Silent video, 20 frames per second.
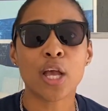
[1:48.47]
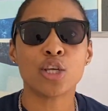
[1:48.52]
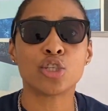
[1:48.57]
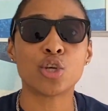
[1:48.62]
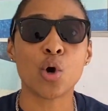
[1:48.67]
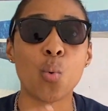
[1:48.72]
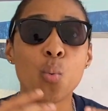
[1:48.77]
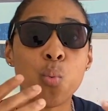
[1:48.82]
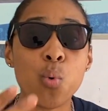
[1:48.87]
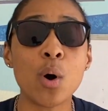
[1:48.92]

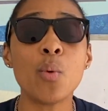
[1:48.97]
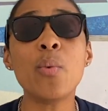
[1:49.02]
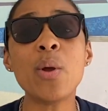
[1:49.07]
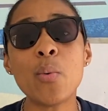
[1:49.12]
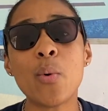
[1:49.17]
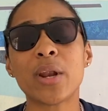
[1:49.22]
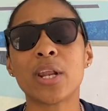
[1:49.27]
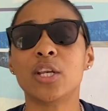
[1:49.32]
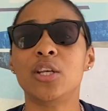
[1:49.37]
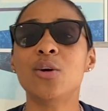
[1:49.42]
So what
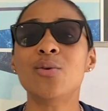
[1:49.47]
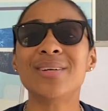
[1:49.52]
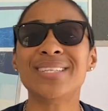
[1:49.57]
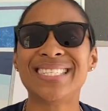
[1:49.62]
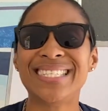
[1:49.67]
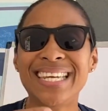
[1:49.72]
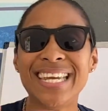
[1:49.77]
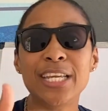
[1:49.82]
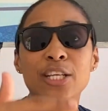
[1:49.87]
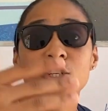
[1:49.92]
we wanna do
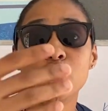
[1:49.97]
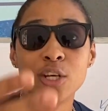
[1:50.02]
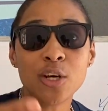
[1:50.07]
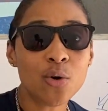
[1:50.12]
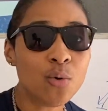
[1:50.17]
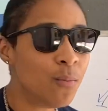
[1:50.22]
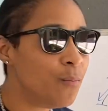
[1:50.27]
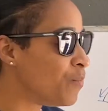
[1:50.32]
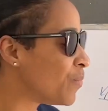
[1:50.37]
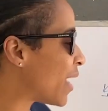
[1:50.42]
is teach
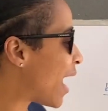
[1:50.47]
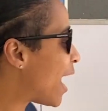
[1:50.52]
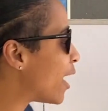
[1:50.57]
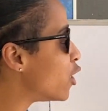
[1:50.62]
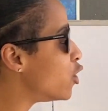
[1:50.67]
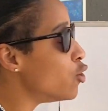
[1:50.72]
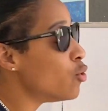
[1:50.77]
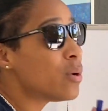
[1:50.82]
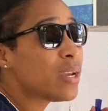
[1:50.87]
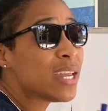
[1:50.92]
you
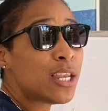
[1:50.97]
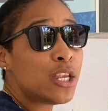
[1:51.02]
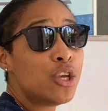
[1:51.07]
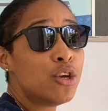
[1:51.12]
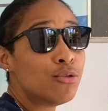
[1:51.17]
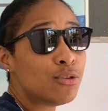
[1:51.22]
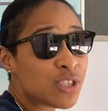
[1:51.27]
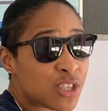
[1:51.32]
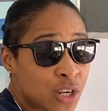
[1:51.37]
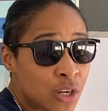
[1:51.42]
how you can
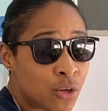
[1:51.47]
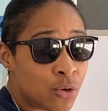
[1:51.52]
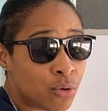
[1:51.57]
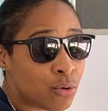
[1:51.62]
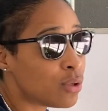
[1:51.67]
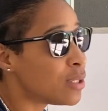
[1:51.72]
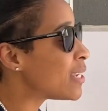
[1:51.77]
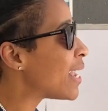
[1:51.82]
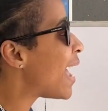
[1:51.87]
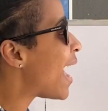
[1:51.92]
use the
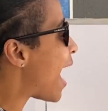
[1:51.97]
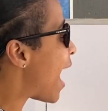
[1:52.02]
news,